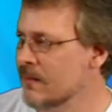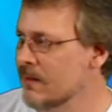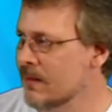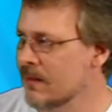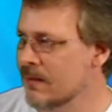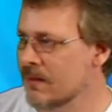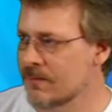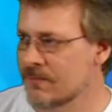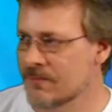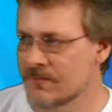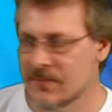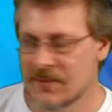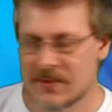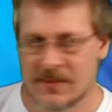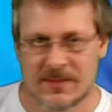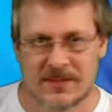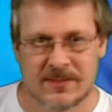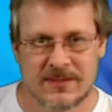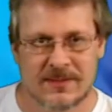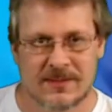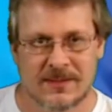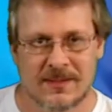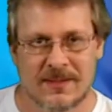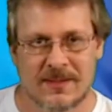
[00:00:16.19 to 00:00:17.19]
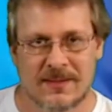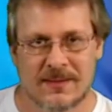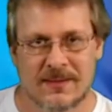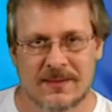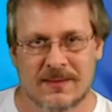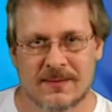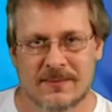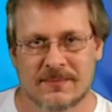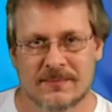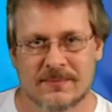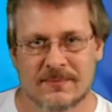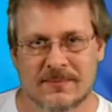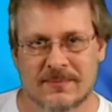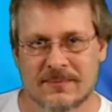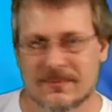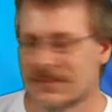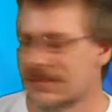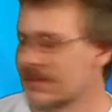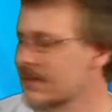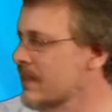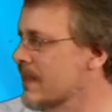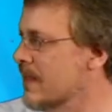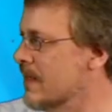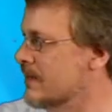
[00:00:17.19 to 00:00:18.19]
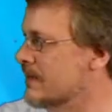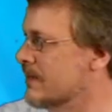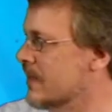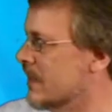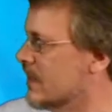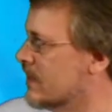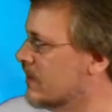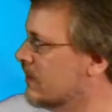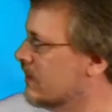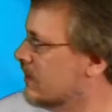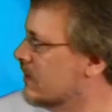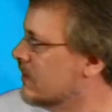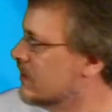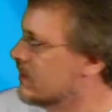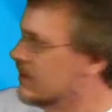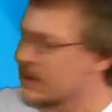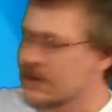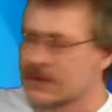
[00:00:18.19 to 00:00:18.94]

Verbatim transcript: Uh, first, uh, yeah, take a look.